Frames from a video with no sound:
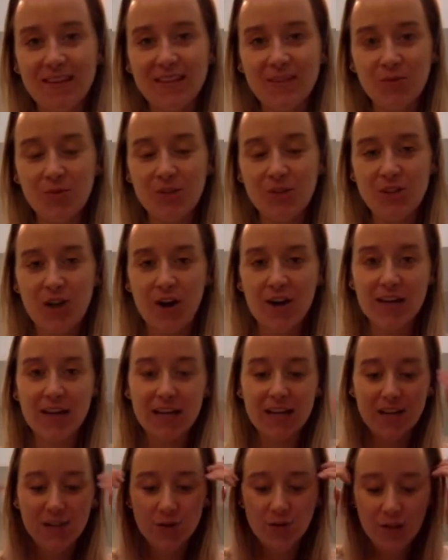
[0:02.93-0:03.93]
We're starting
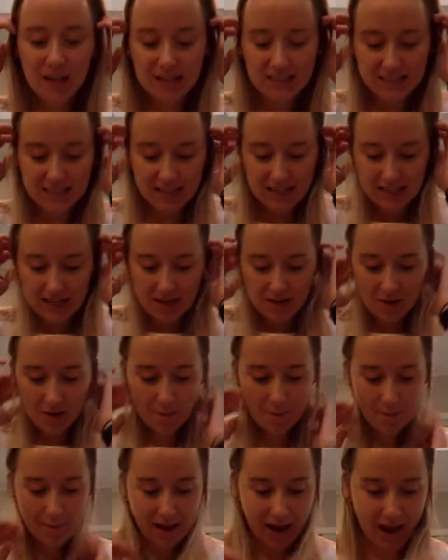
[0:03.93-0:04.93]
a new lesson in
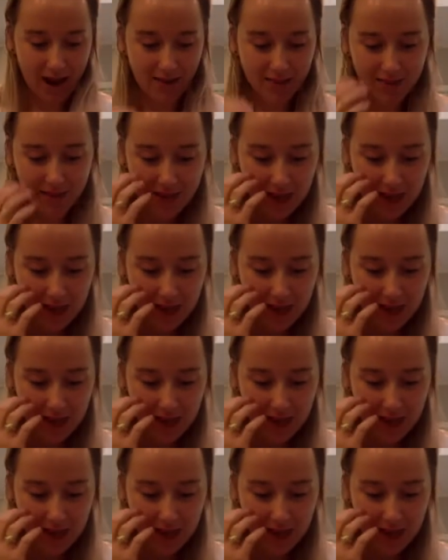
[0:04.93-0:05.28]
math,